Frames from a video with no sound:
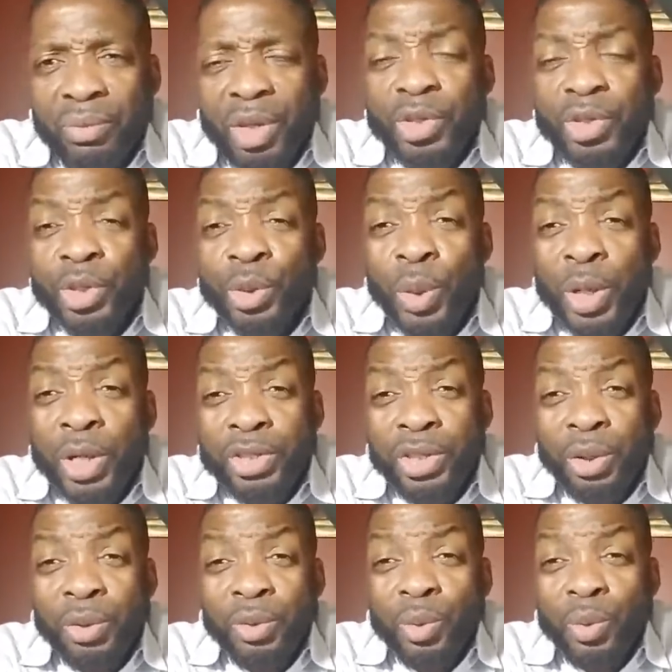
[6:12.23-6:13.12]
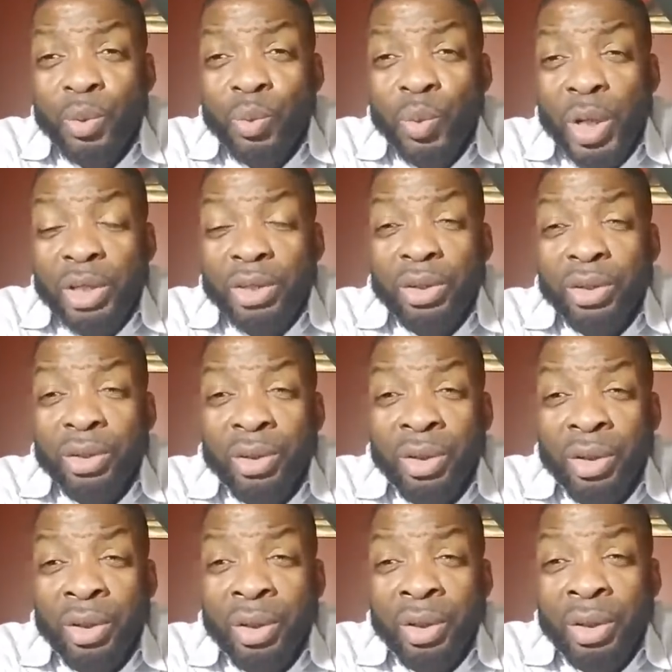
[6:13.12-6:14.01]
To where as though we're
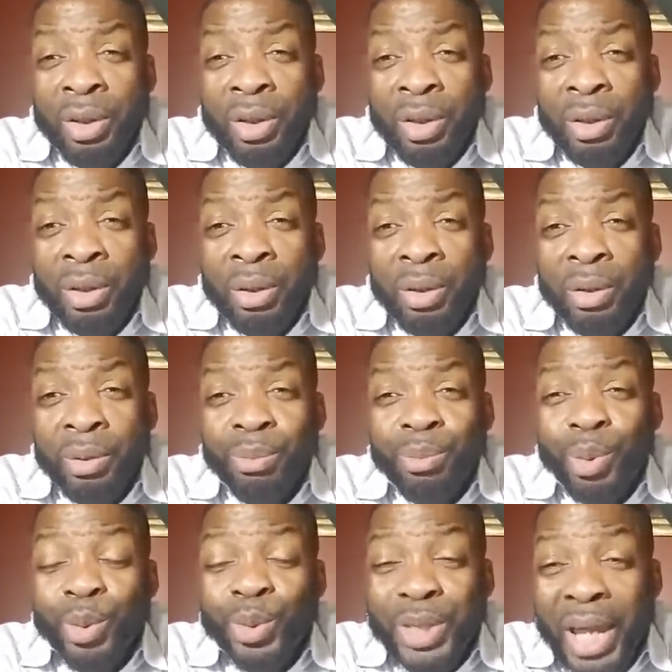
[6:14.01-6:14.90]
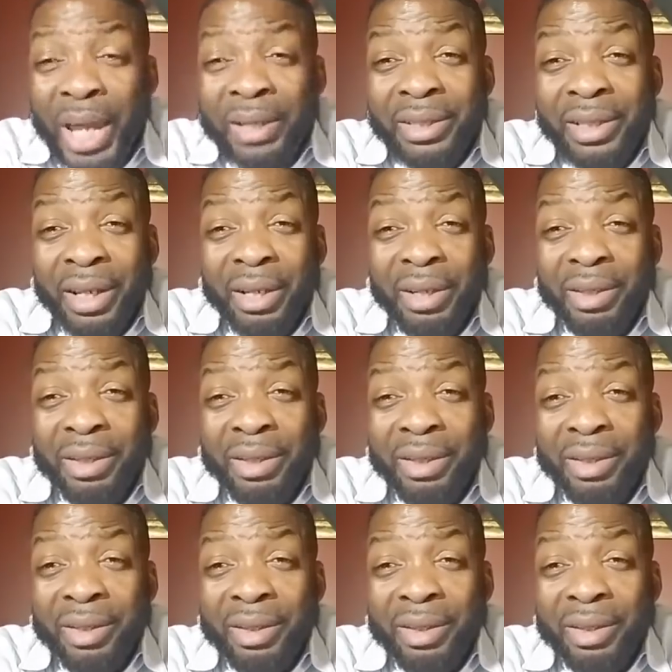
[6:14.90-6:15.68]
protecting